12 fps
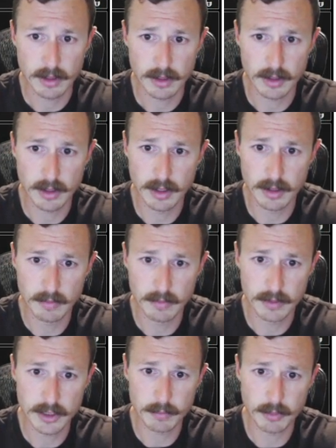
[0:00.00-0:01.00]
Then
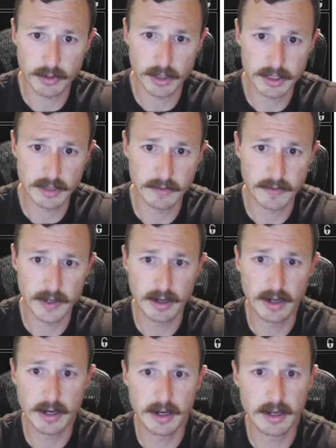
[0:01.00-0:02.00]
just plus to
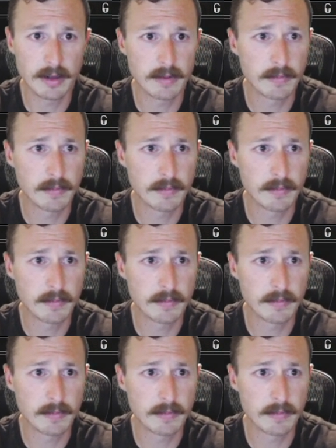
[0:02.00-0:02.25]
fairy.